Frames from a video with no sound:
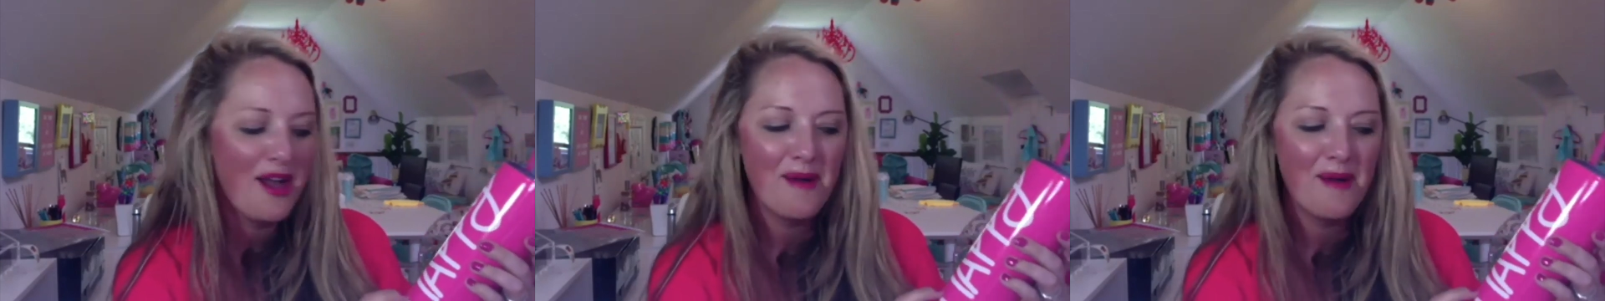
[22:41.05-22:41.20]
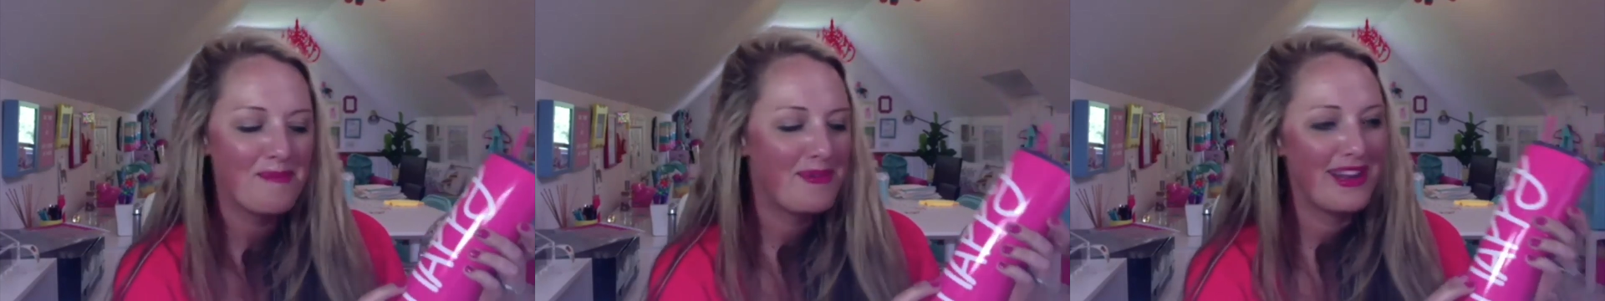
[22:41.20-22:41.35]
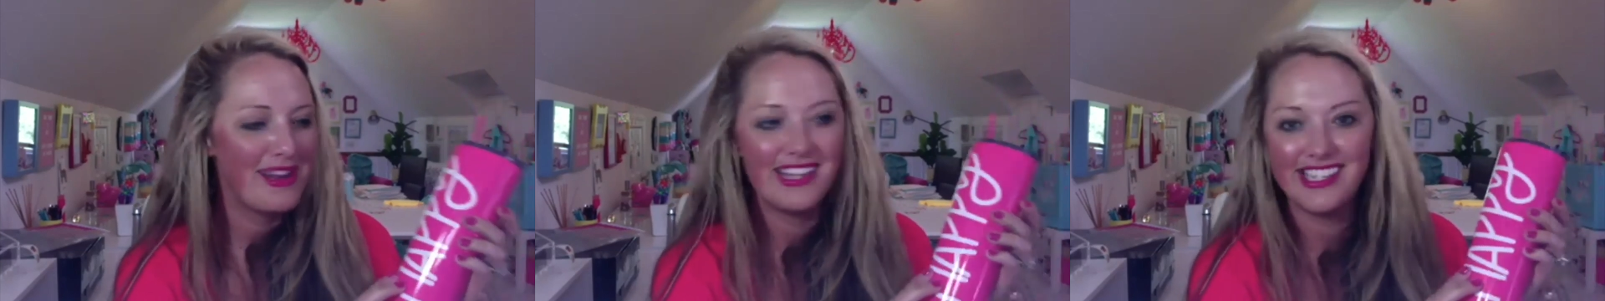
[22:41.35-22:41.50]

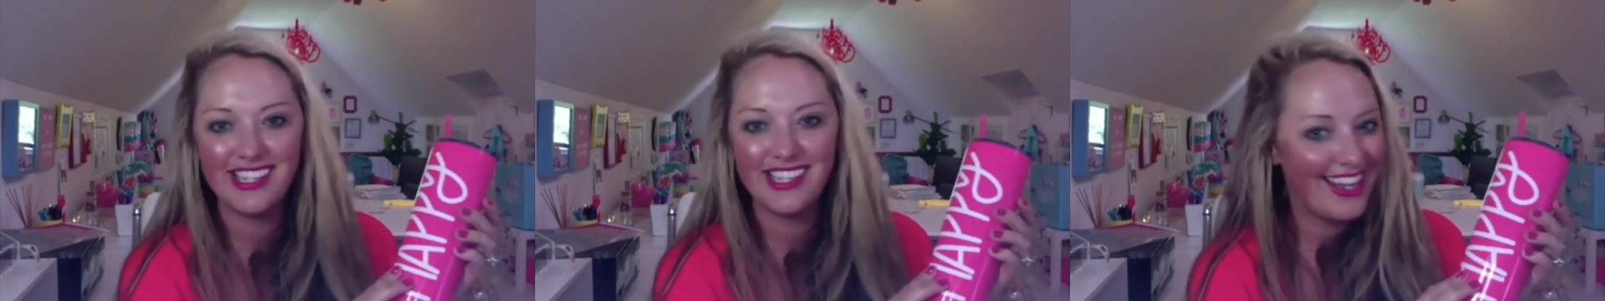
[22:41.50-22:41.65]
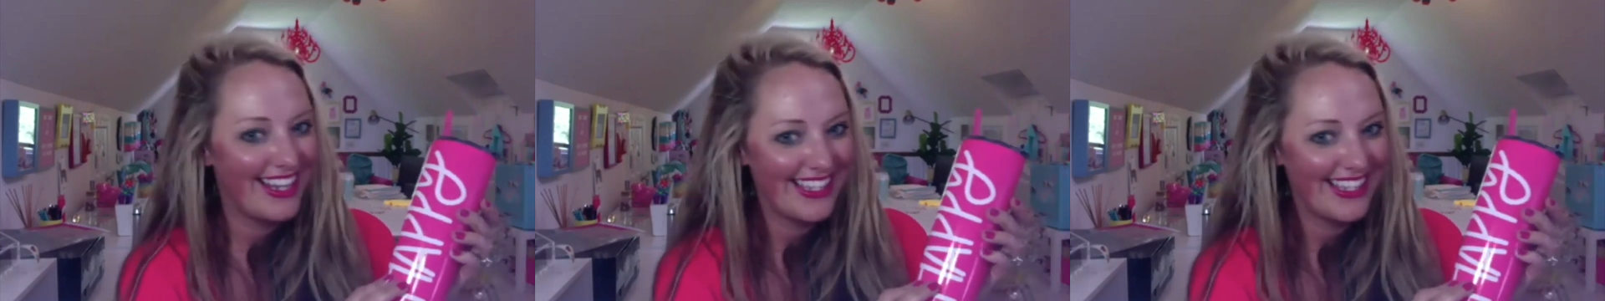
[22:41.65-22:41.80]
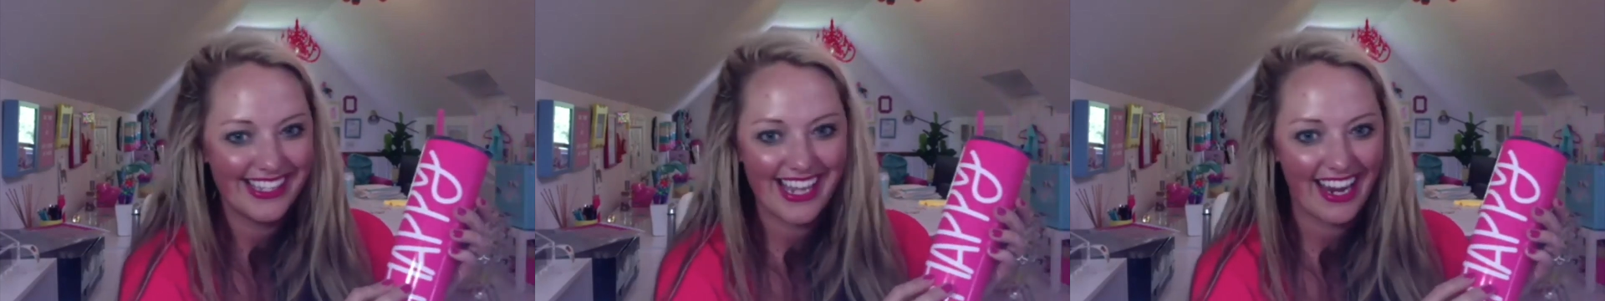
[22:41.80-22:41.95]
but it still
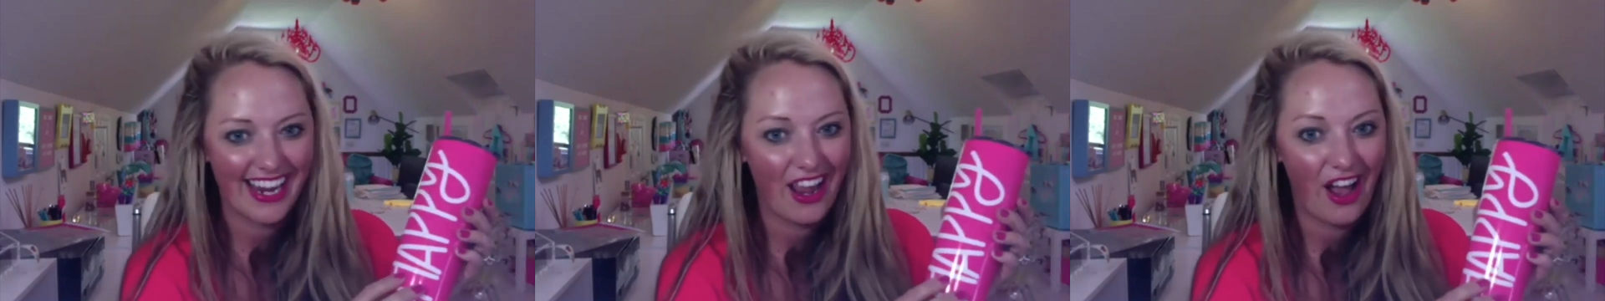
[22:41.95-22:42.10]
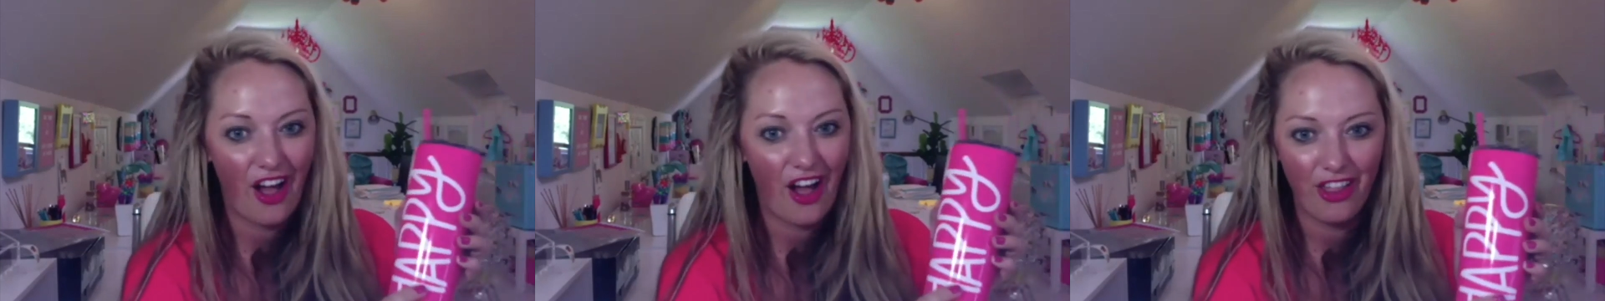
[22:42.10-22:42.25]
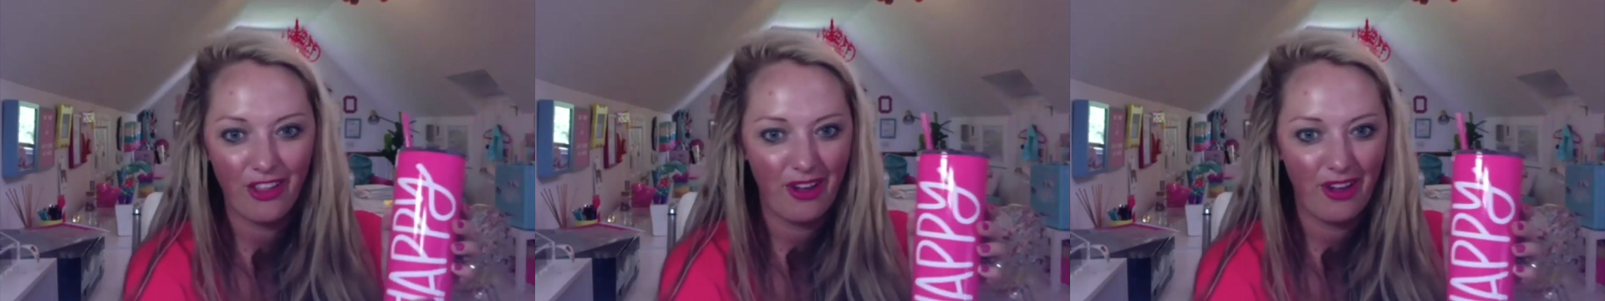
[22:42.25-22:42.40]
doesn't take it
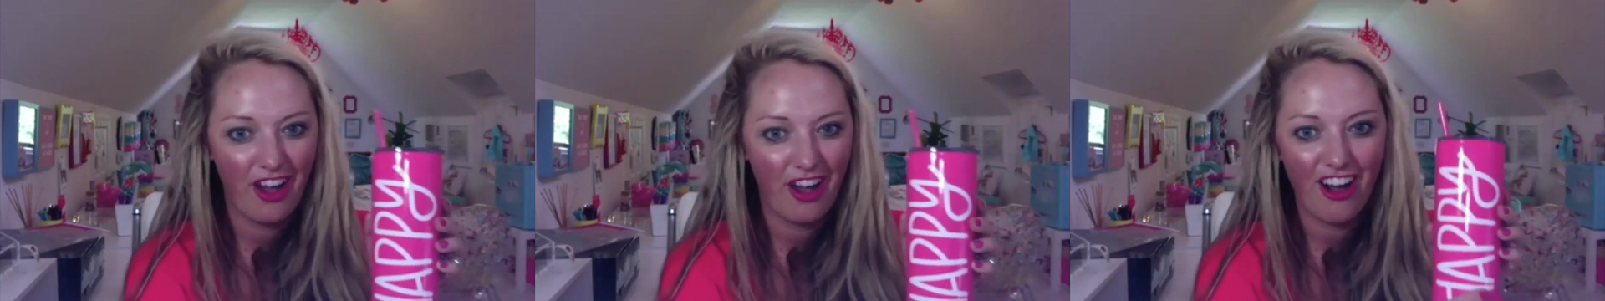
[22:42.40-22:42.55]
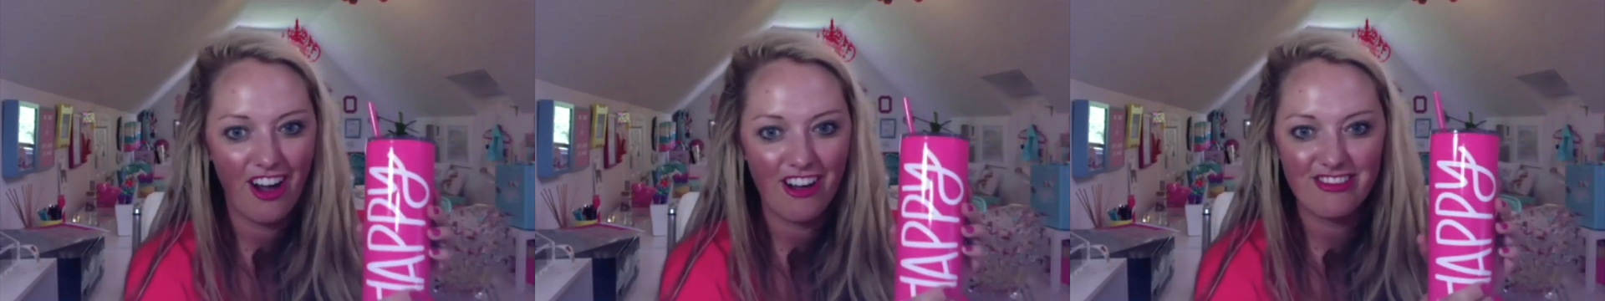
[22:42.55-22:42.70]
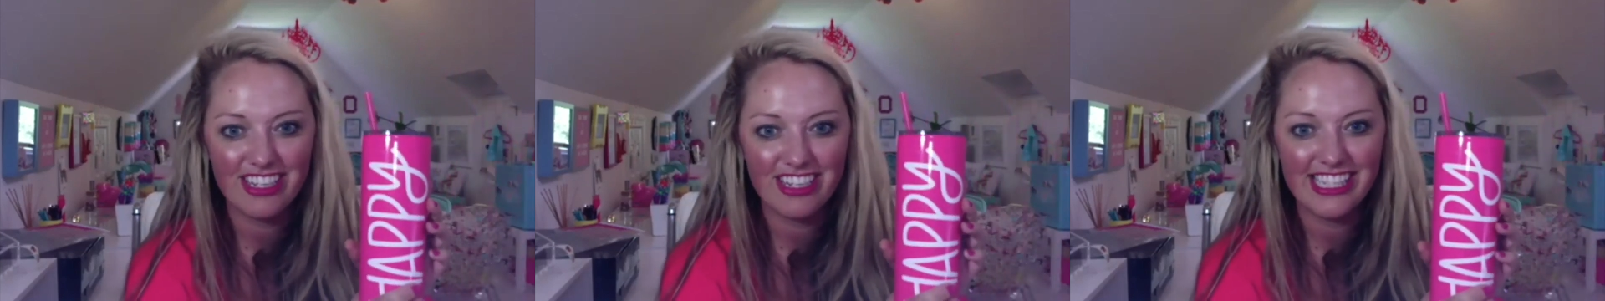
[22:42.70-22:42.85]
all the way
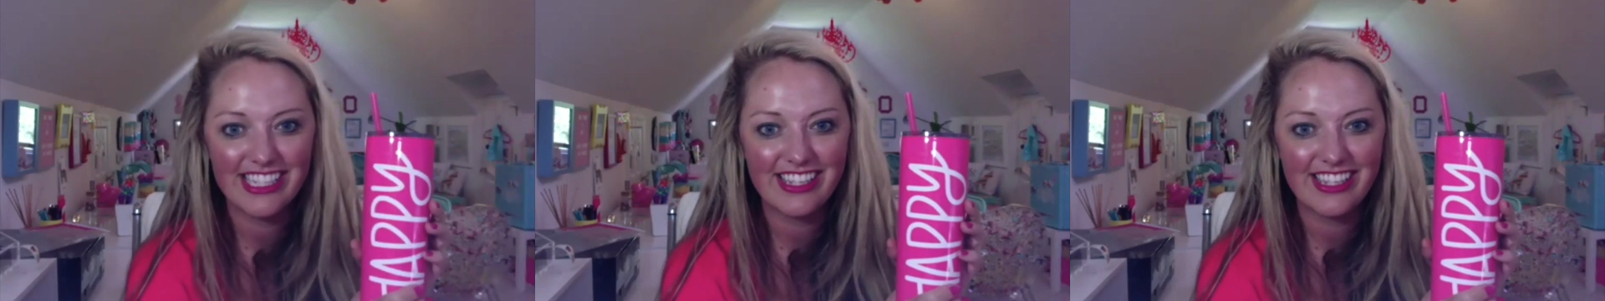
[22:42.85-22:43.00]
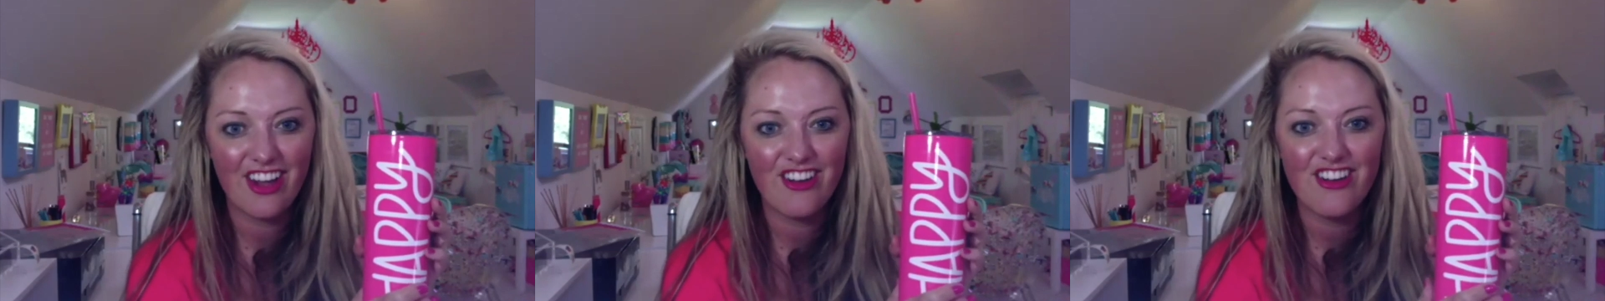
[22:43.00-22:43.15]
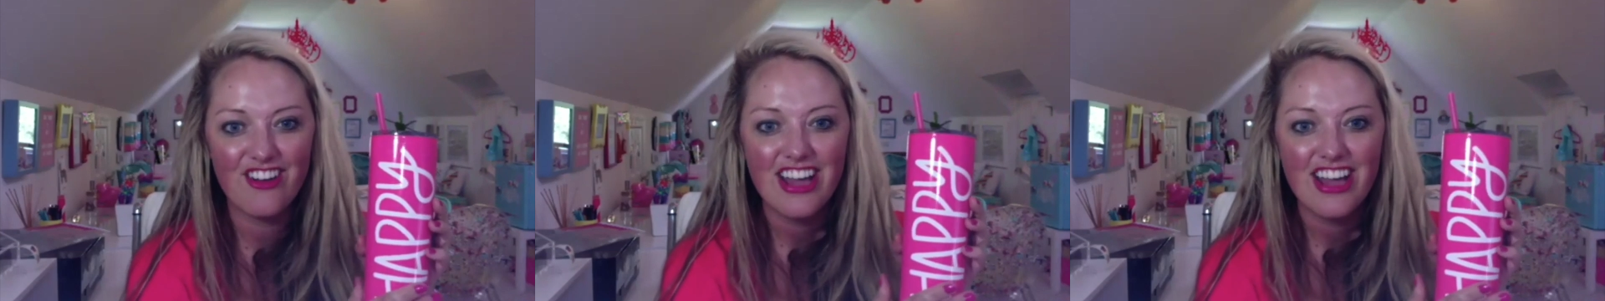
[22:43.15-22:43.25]
off. And so